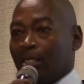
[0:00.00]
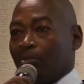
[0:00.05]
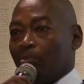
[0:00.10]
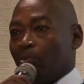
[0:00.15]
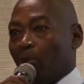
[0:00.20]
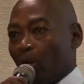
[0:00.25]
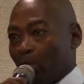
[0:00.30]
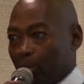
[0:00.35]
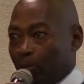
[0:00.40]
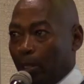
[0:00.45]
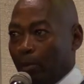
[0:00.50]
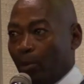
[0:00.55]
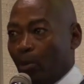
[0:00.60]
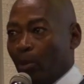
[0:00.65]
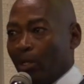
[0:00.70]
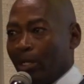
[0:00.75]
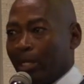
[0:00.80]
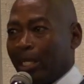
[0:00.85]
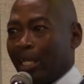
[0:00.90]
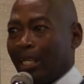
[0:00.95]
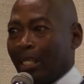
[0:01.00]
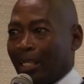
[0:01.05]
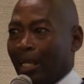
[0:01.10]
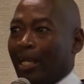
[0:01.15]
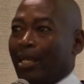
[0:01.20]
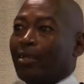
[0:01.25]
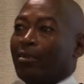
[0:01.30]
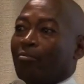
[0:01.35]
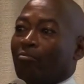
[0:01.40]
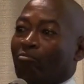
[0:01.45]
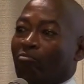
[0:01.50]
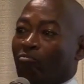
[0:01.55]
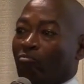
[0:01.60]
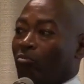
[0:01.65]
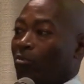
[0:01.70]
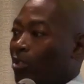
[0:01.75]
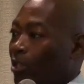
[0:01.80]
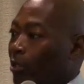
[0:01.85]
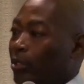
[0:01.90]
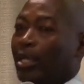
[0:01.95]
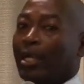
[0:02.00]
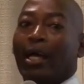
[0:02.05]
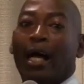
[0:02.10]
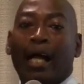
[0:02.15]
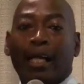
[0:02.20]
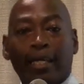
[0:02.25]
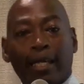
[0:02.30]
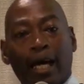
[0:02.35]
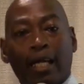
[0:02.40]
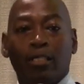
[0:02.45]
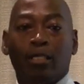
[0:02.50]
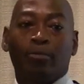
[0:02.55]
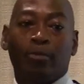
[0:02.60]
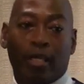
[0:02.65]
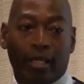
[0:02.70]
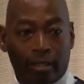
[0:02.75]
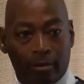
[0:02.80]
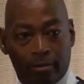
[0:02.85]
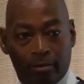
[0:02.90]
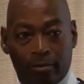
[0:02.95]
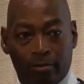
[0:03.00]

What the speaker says: Most people will look at like, okay, I got him now.